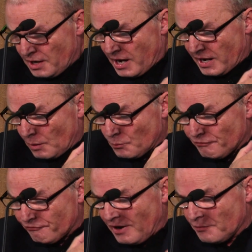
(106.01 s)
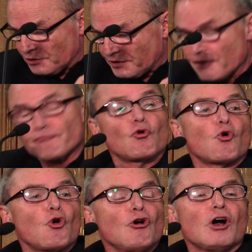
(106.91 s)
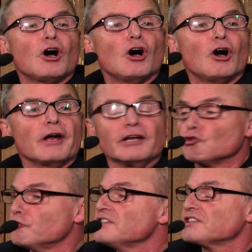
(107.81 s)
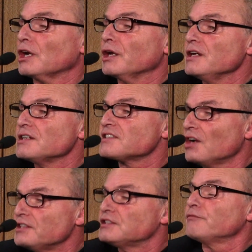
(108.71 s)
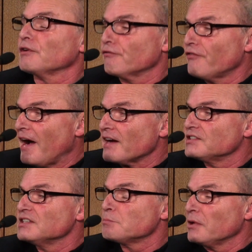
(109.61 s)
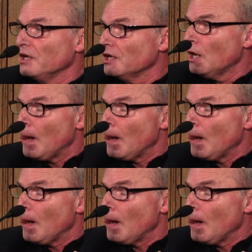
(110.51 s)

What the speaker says: And we've found that, therefore, increasingly, scientific fact is being